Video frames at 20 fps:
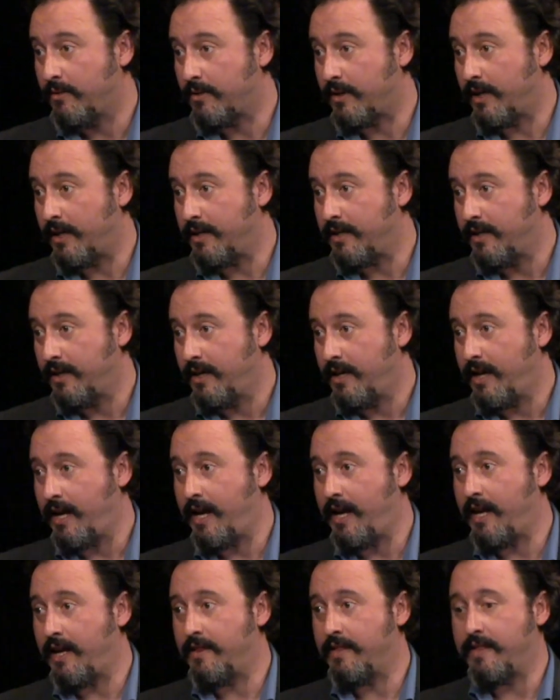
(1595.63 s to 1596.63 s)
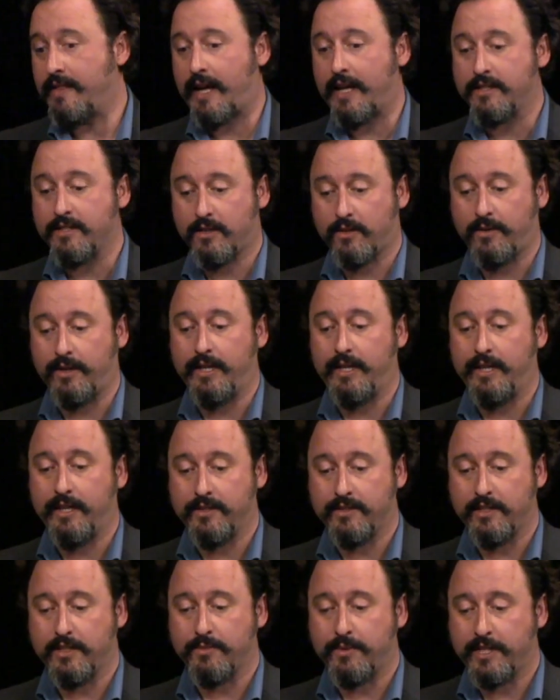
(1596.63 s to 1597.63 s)
right? And that's creating
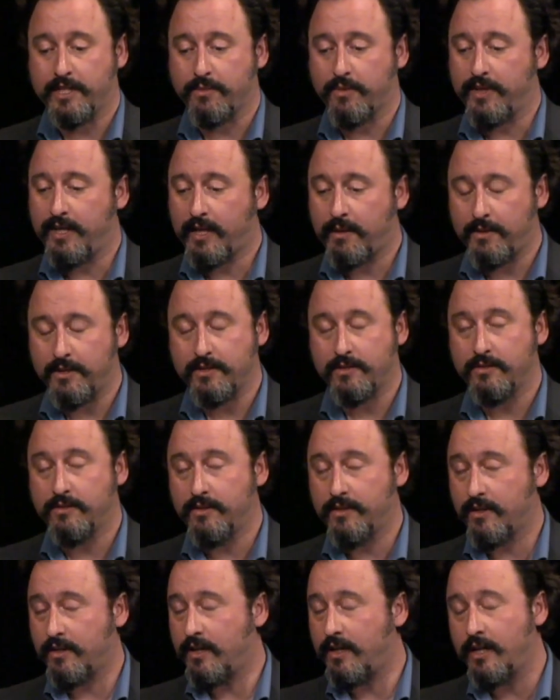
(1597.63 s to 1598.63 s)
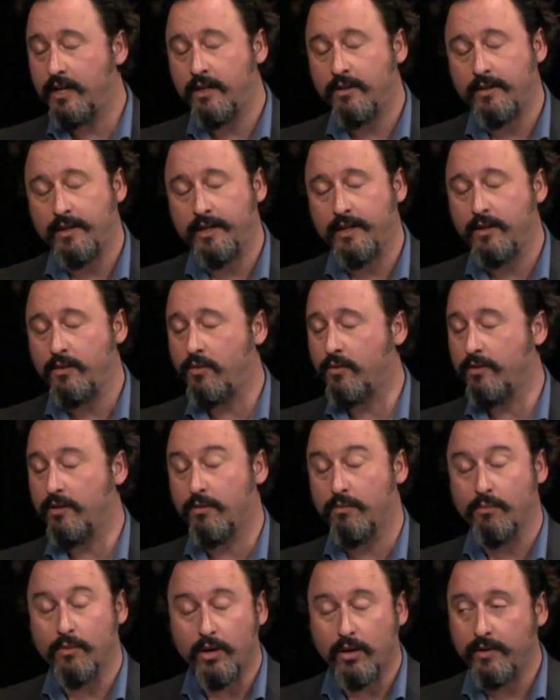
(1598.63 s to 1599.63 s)
a situation where they come to school, they're hungry, or
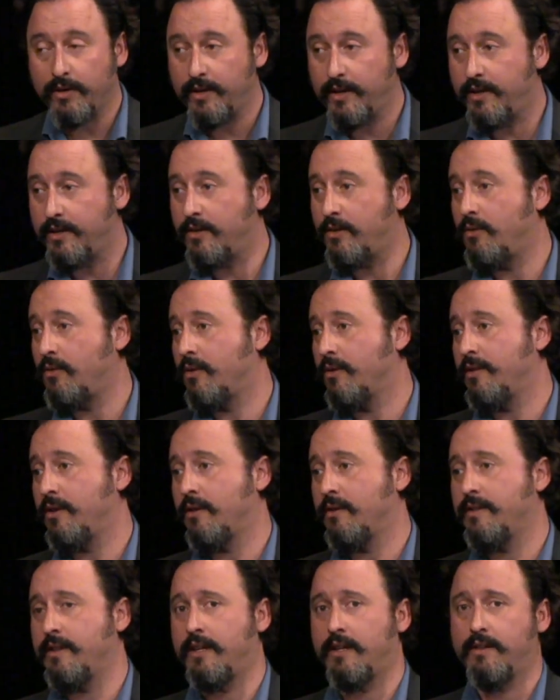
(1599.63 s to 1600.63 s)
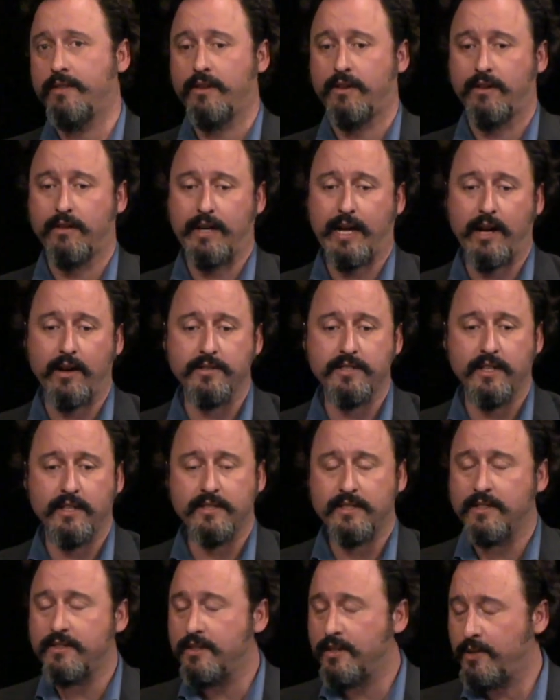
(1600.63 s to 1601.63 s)
they're worried, or their housing
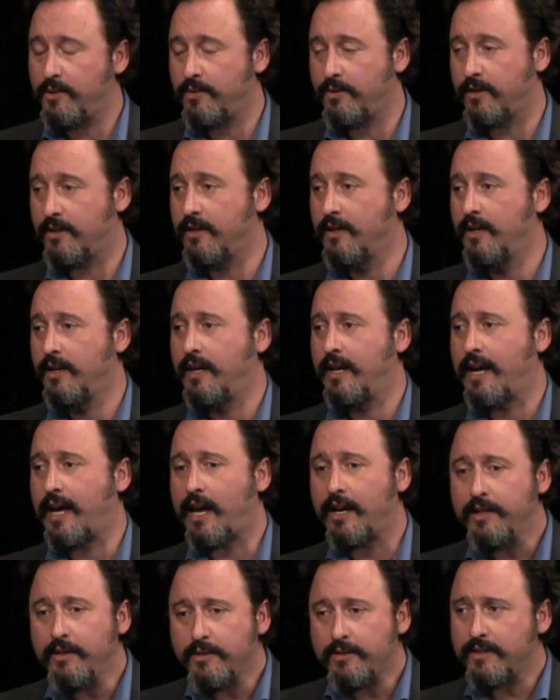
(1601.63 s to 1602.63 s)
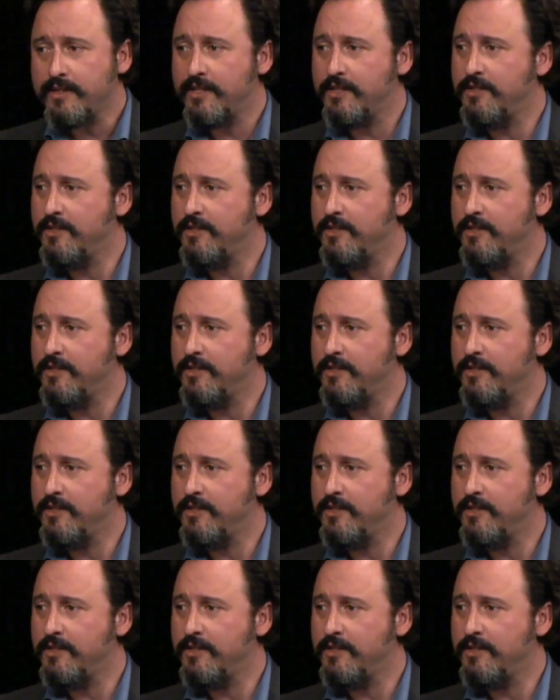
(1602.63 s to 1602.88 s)
is insecure. How do you address